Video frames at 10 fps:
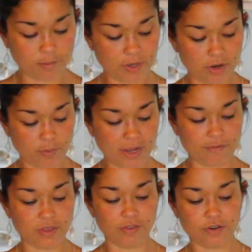Here we
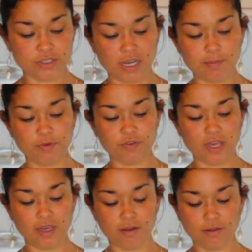have the other type of
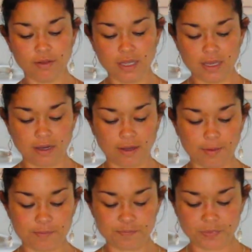kale.
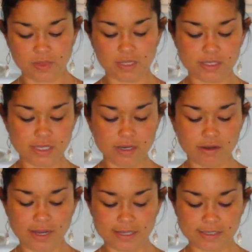This
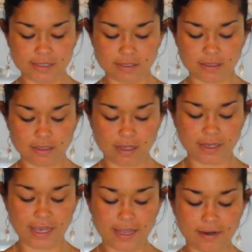kale has,
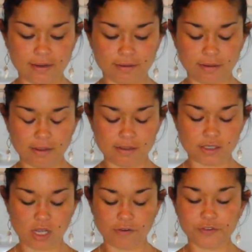again, a
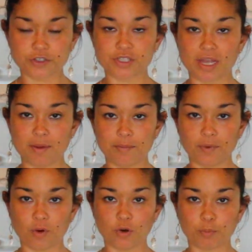softer stem
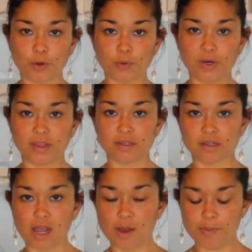or a bone at the
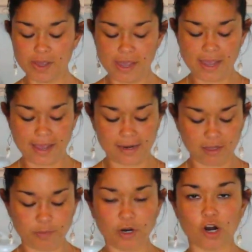top and a
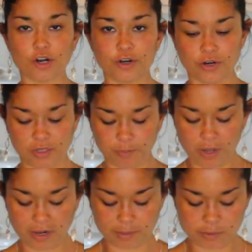little bit harder at the
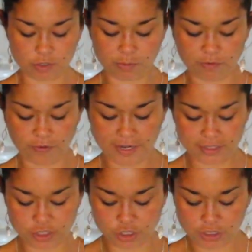bottom. So it'd be fine
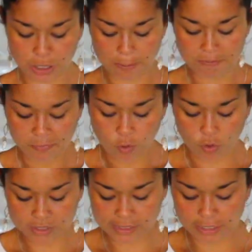to just
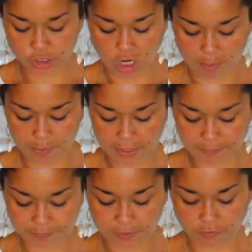coarsely chop it
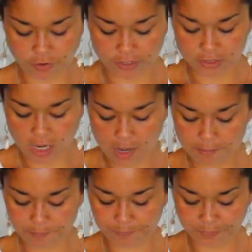at the very top,